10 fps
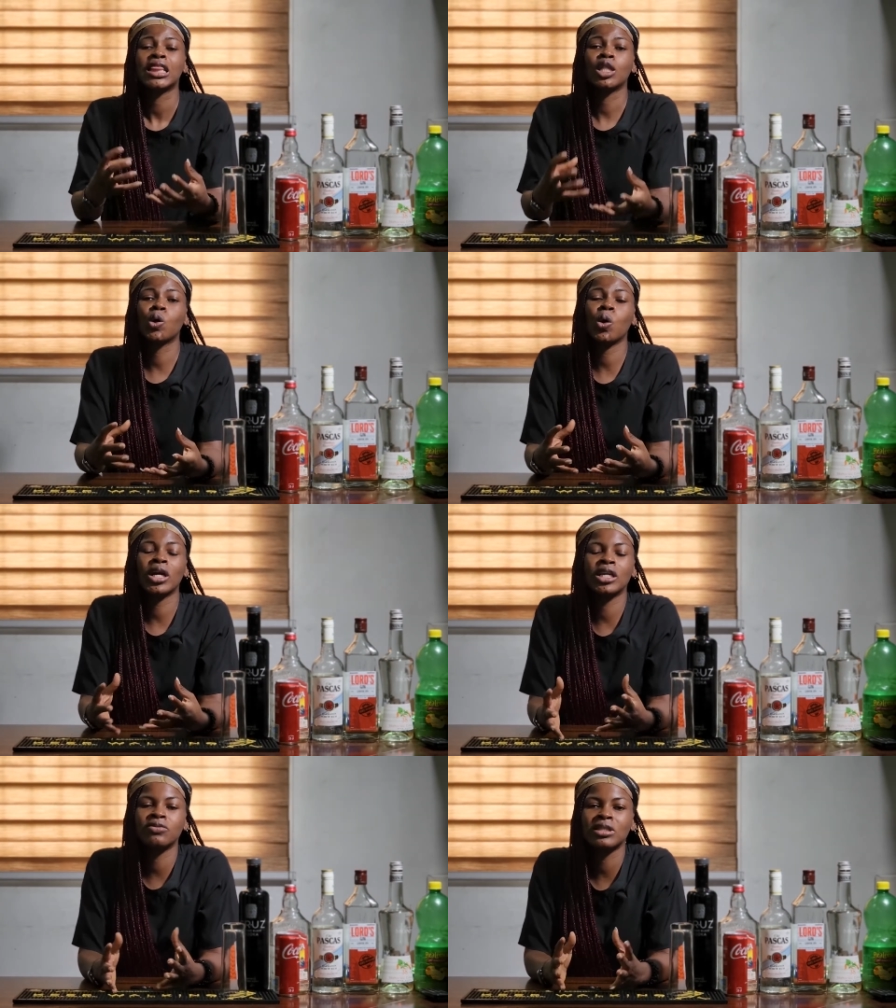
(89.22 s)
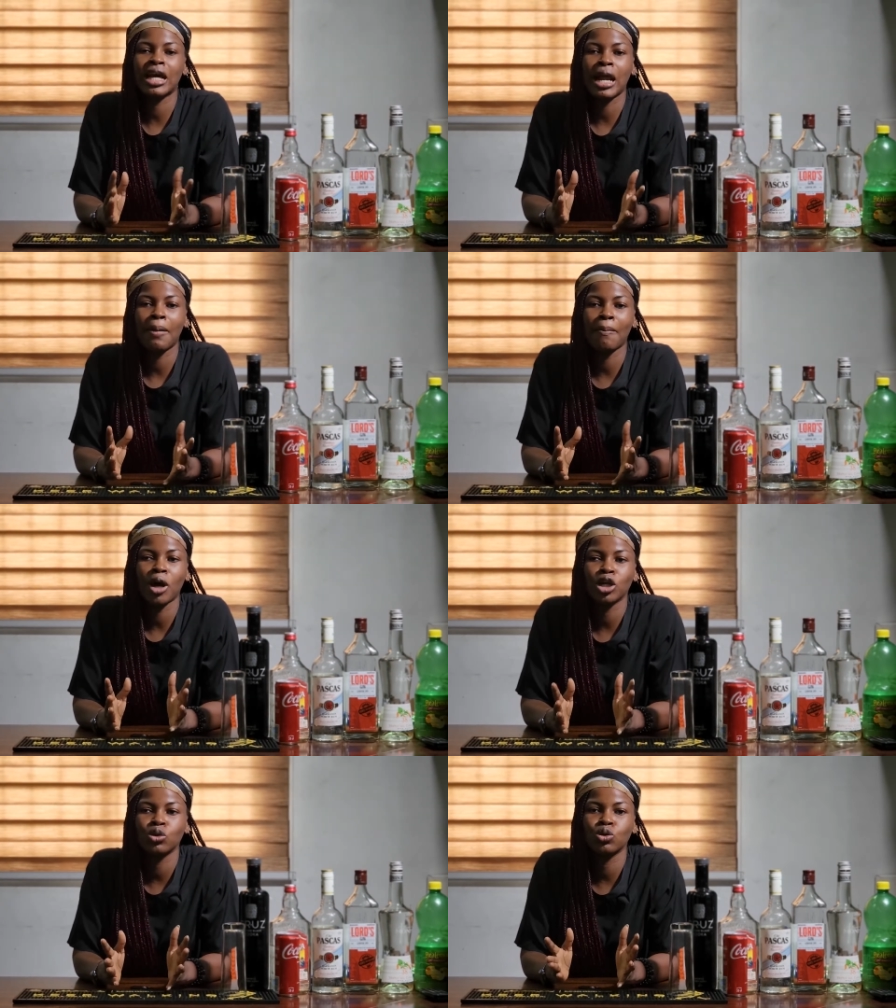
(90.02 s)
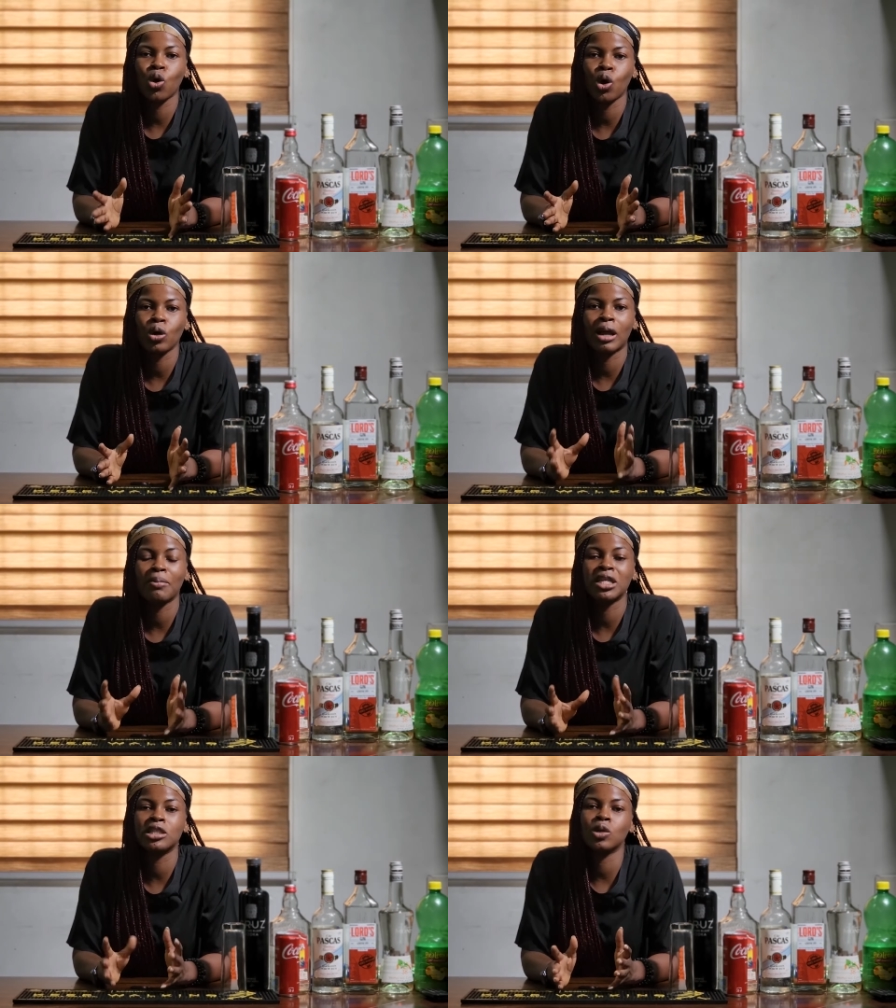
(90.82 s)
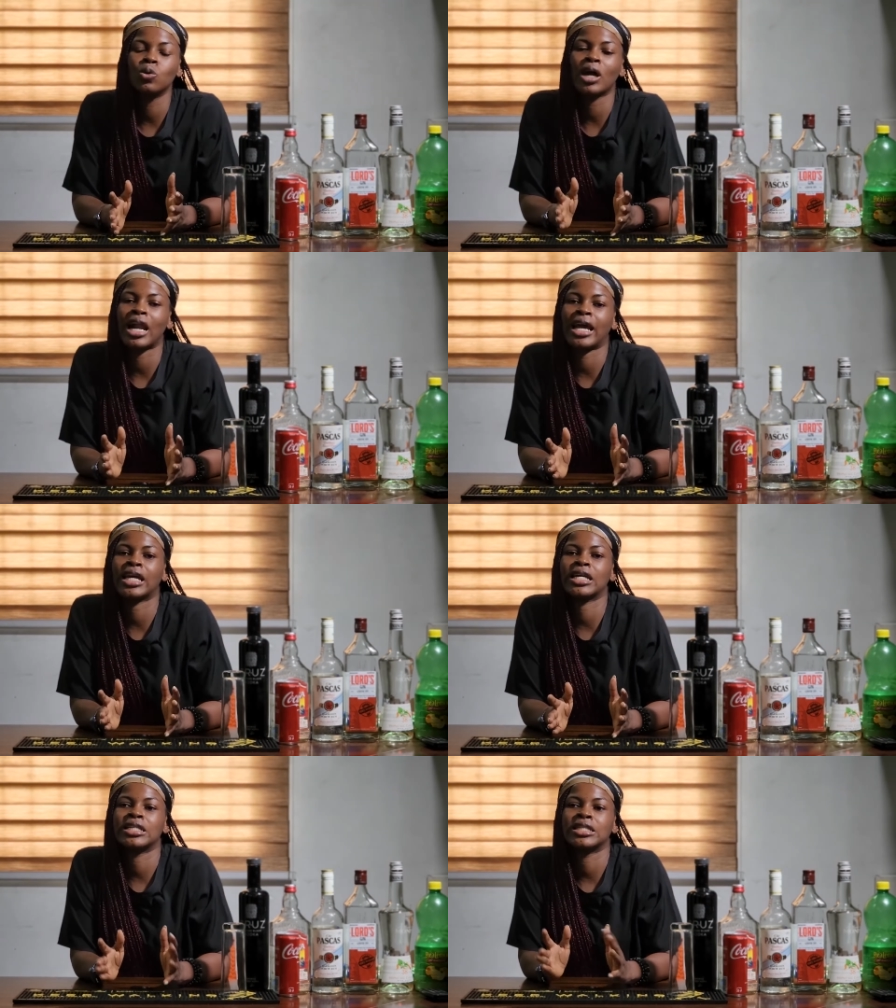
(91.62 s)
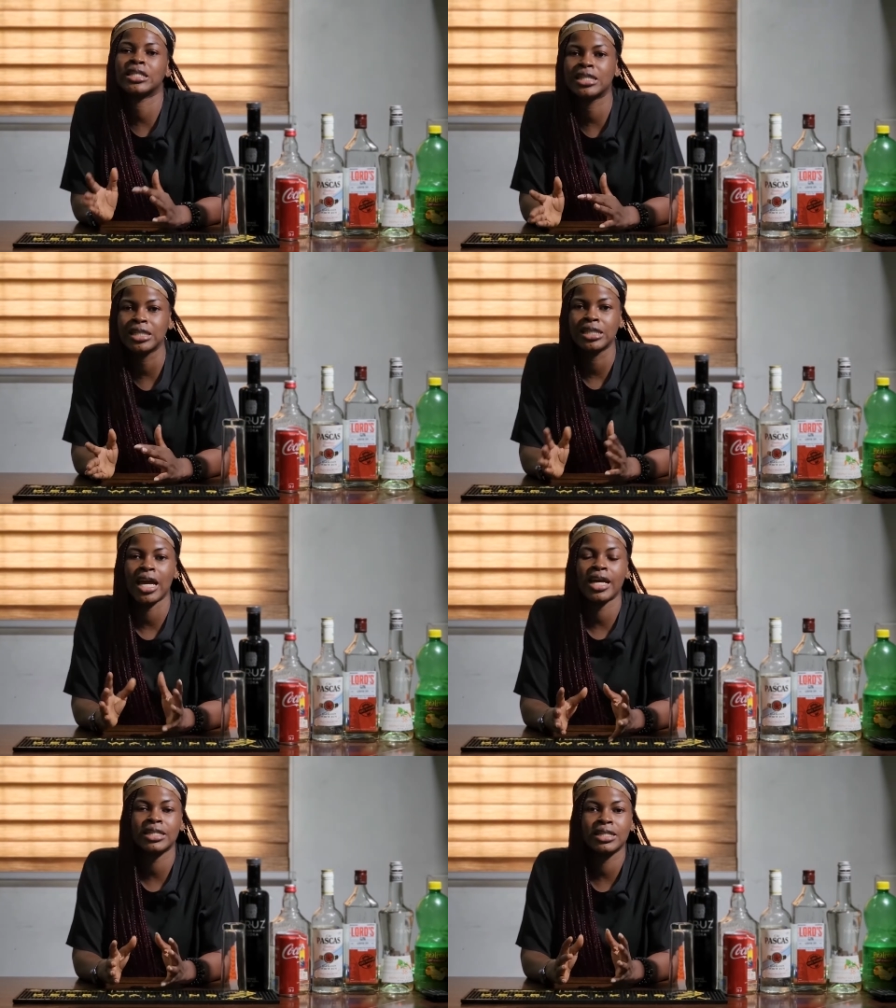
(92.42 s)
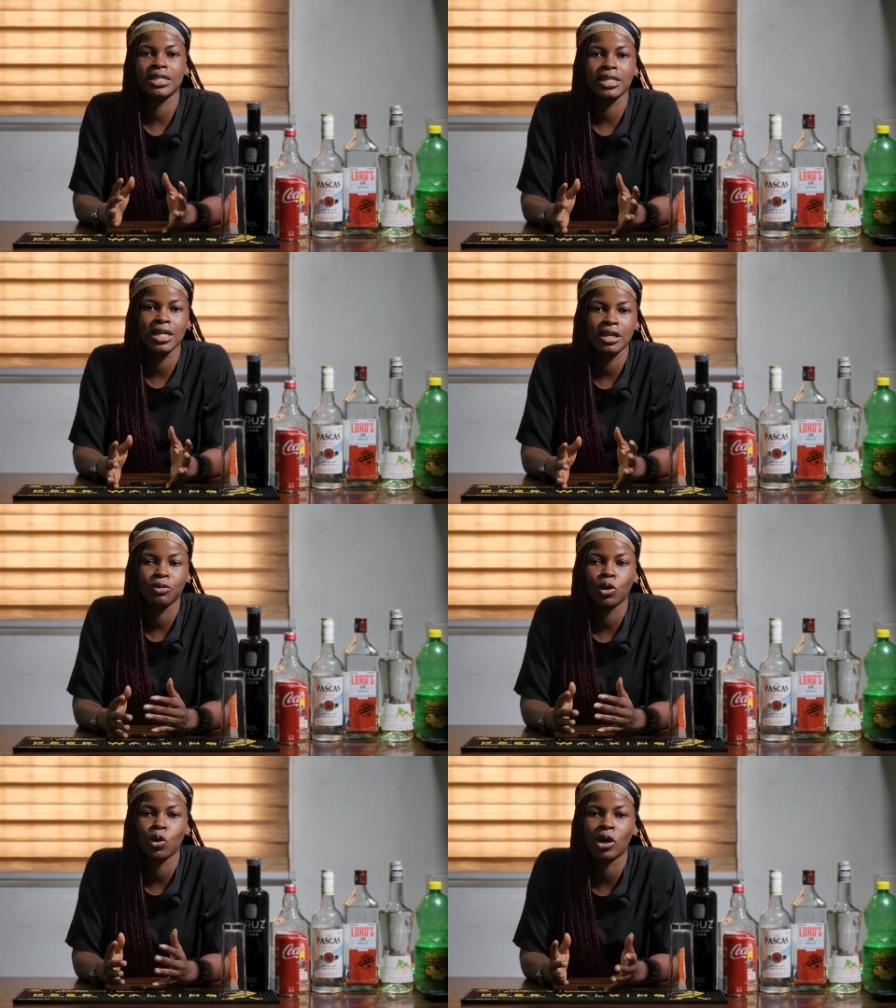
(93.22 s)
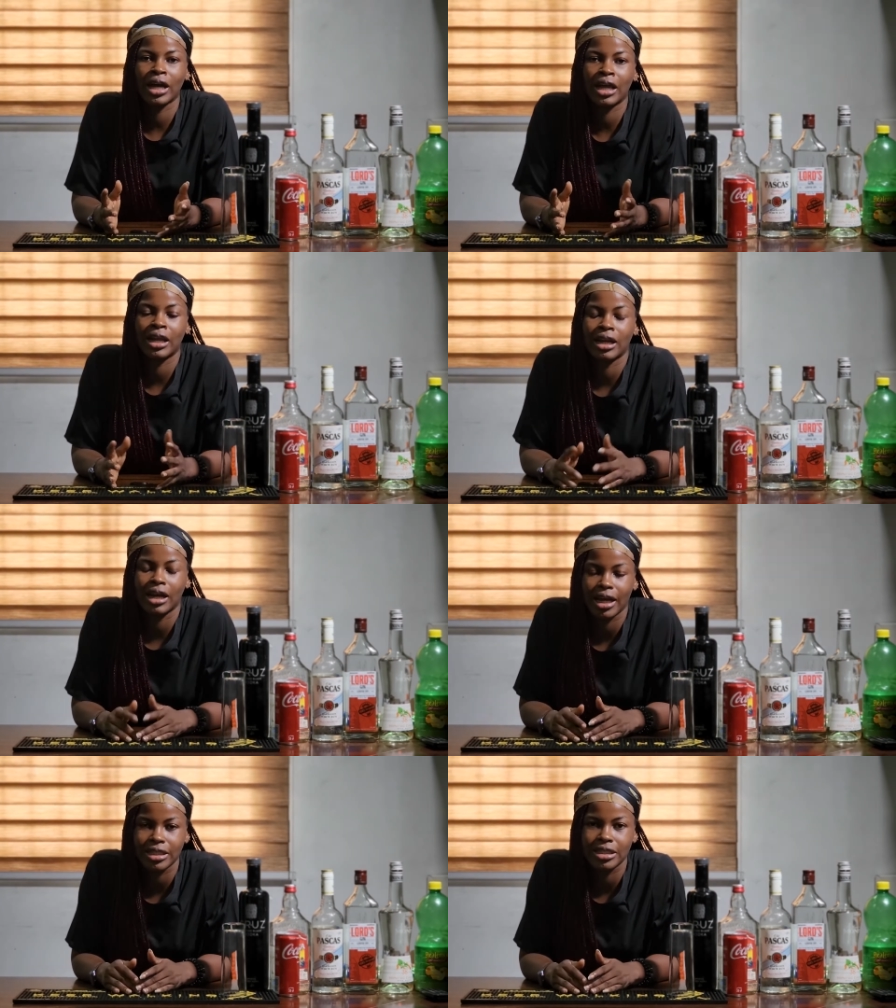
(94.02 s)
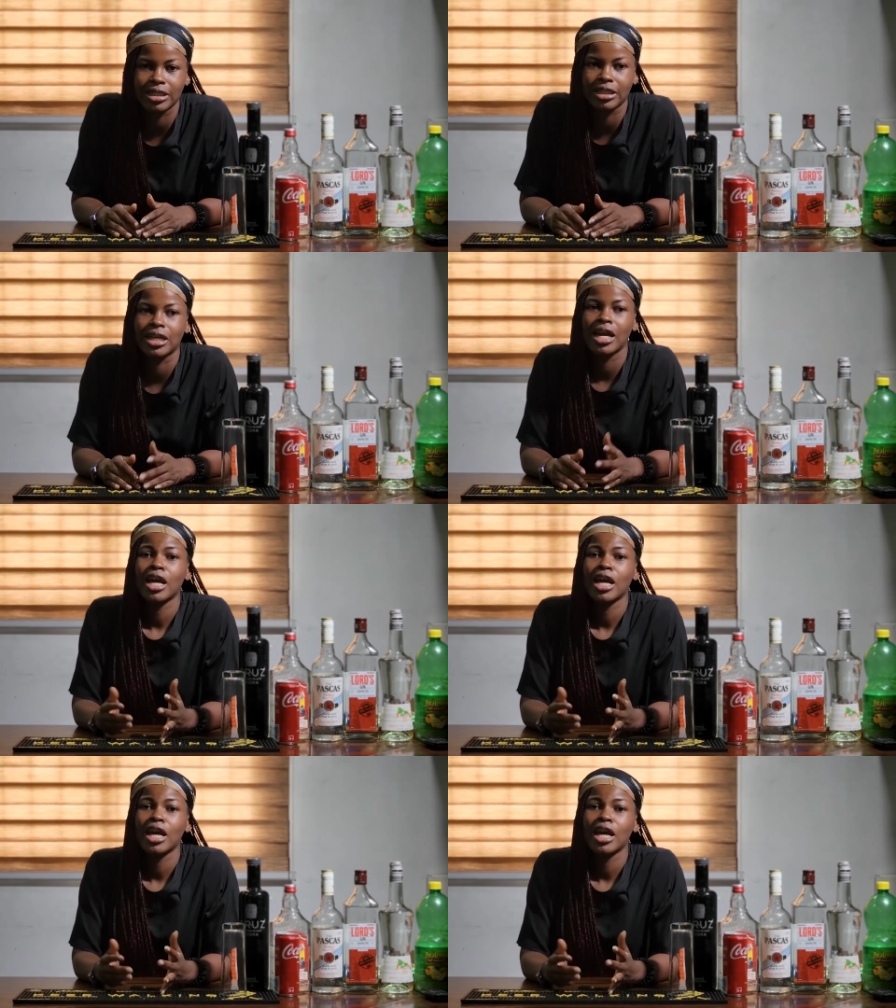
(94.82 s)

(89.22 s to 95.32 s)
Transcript: The coke gives it an amber hued color that makes it look like a tea, hence the name the Long Island Iced Tea.